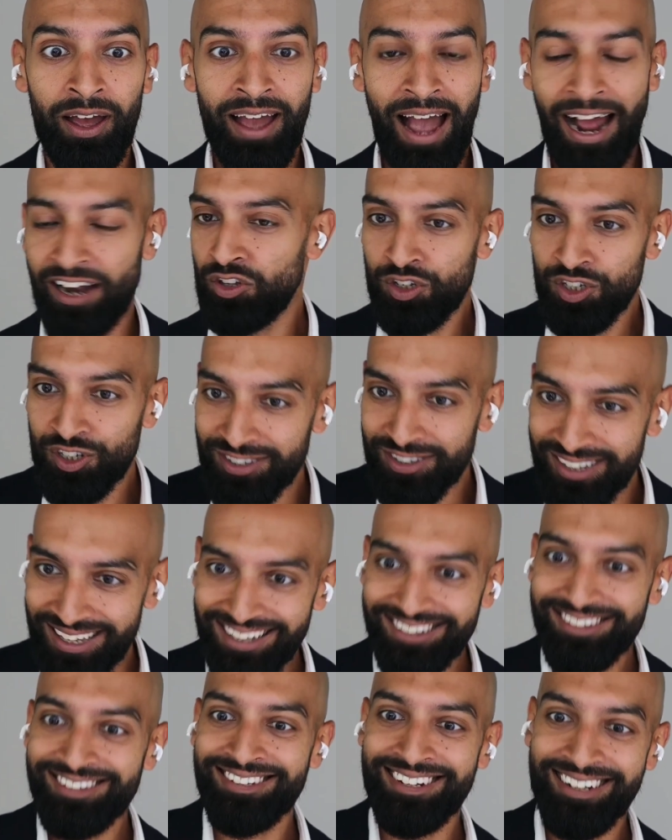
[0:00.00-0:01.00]
and you could just
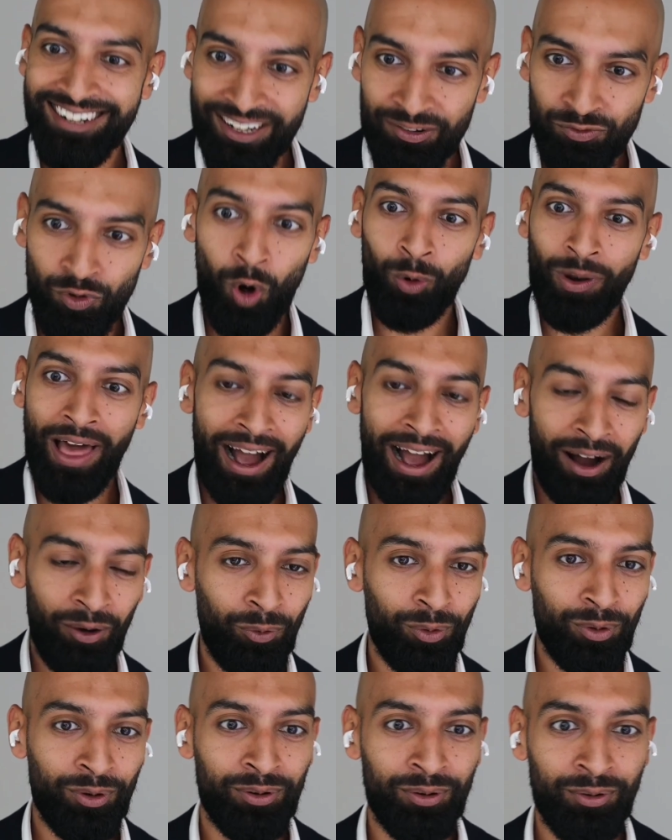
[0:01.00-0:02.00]
instantly roll
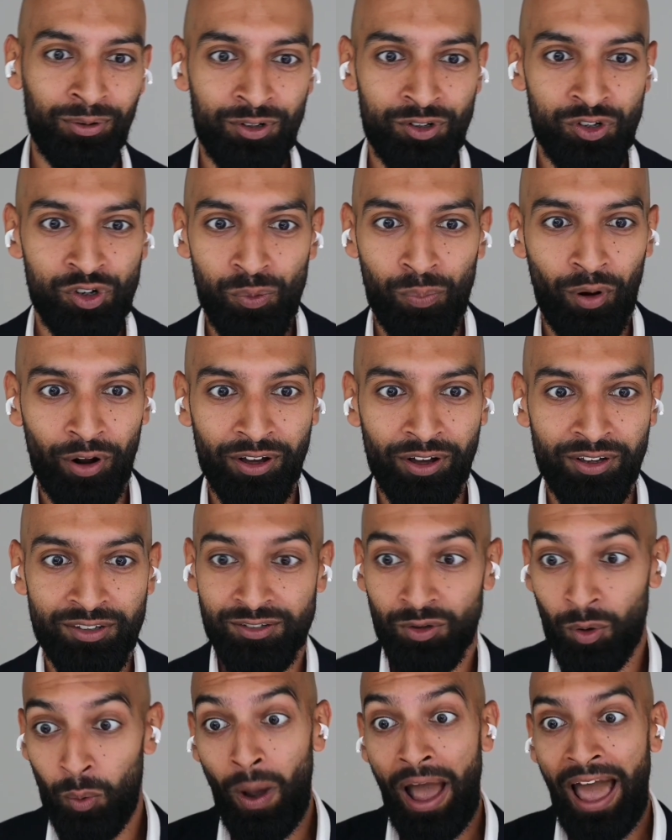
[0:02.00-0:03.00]
out new products